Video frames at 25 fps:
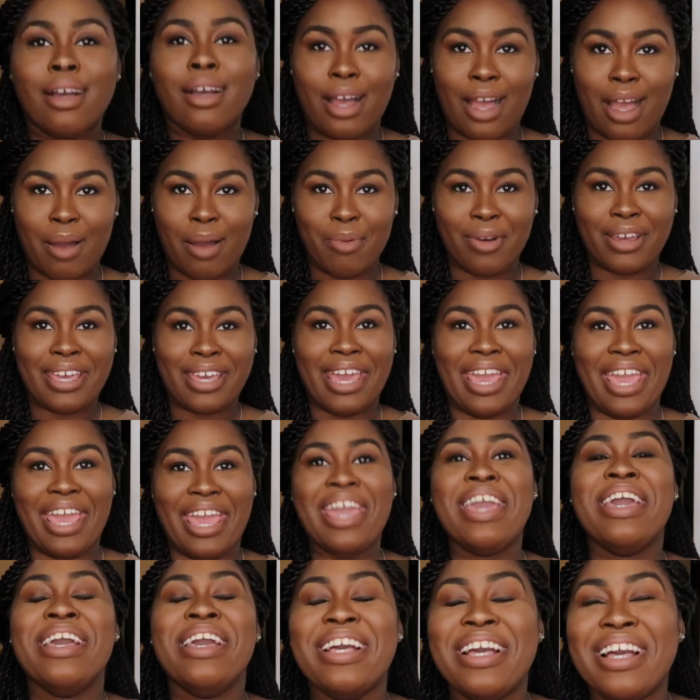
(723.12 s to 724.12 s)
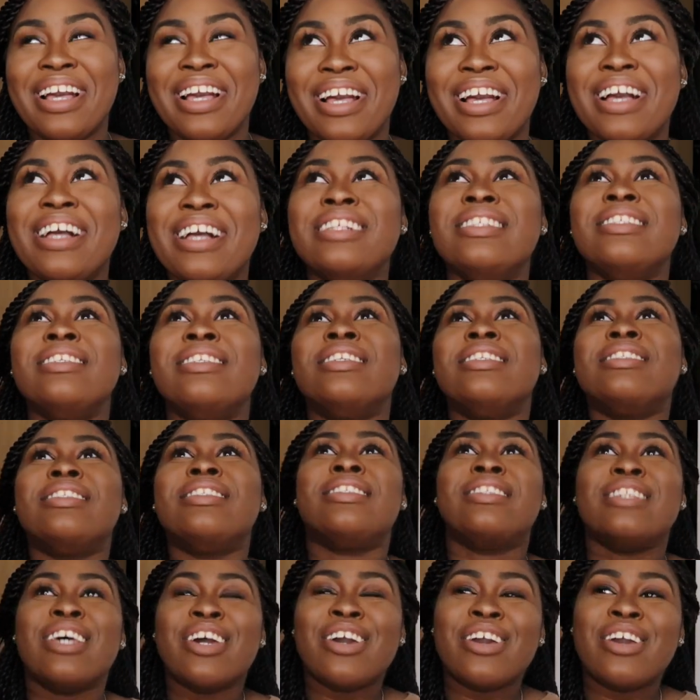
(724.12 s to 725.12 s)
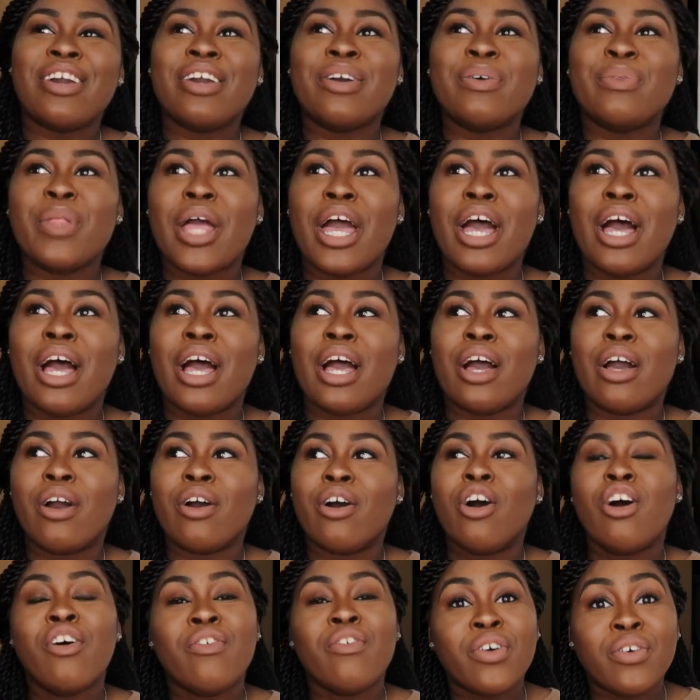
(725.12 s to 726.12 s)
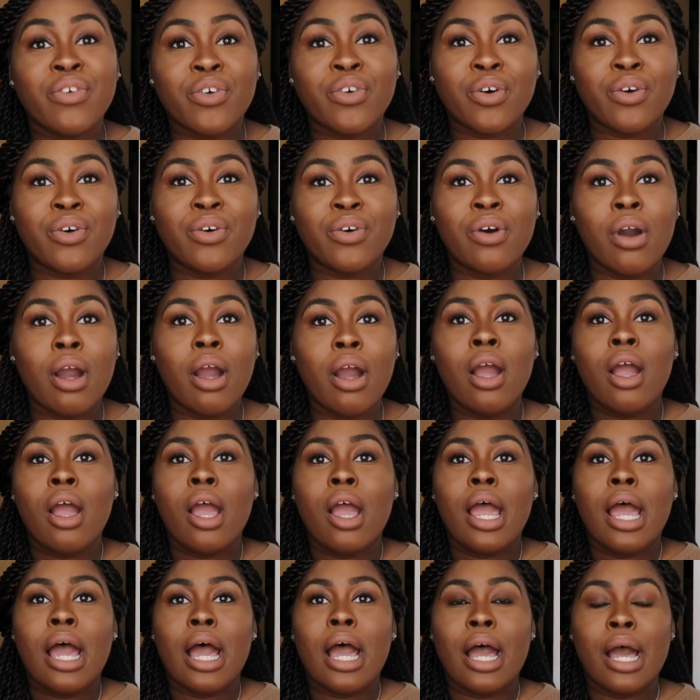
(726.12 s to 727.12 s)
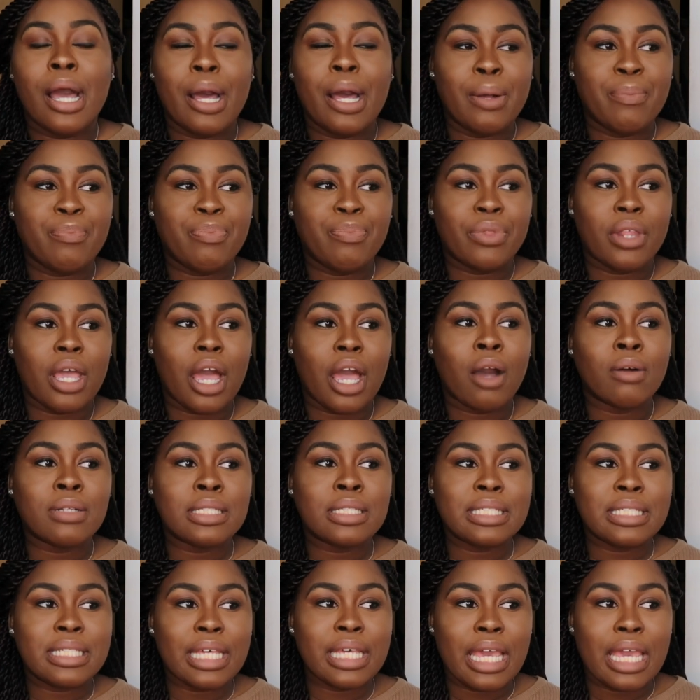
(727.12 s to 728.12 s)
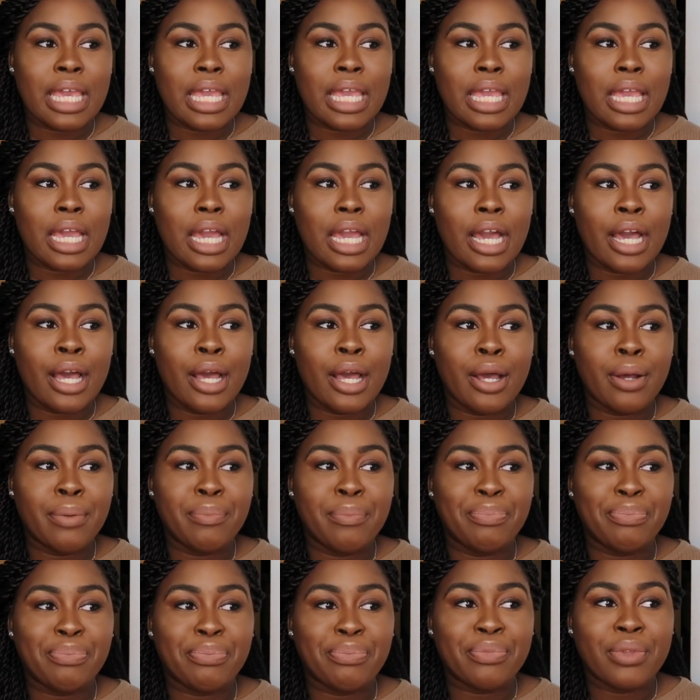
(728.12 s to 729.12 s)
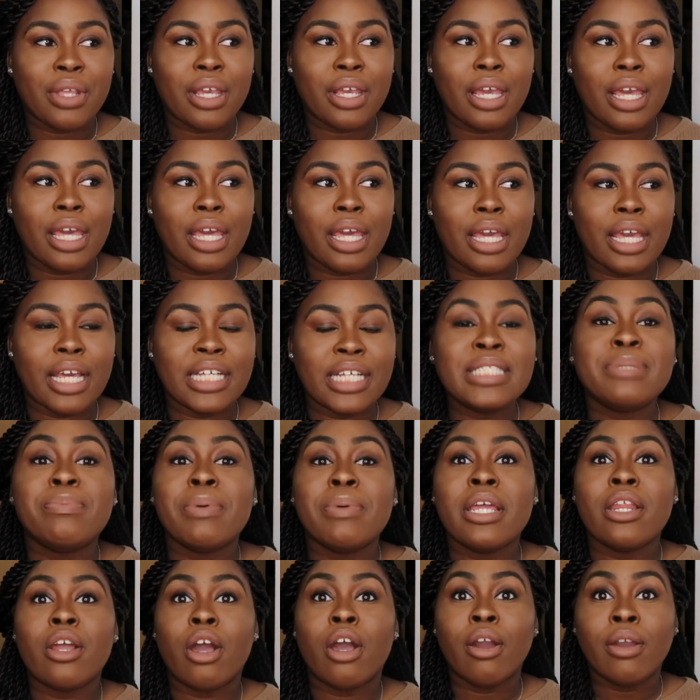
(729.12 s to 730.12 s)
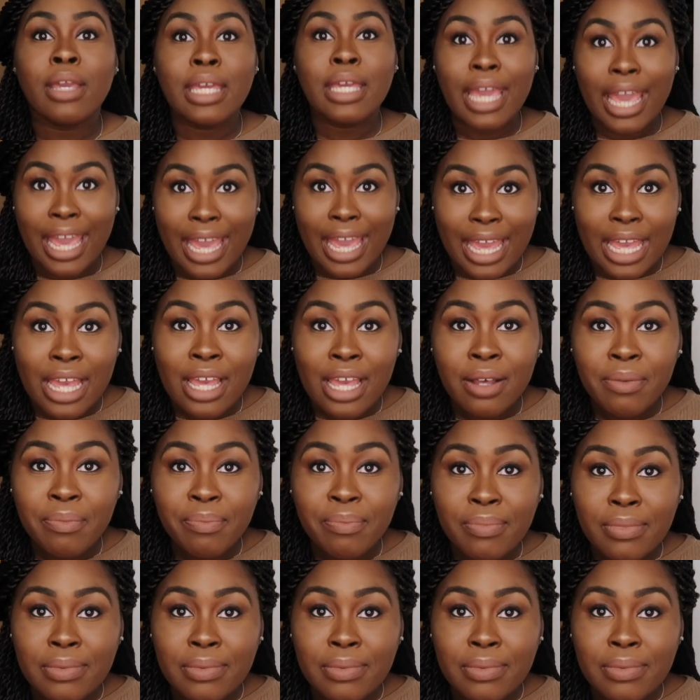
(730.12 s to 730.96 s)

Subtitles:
I'm okay. So overall, I would say it's been okay.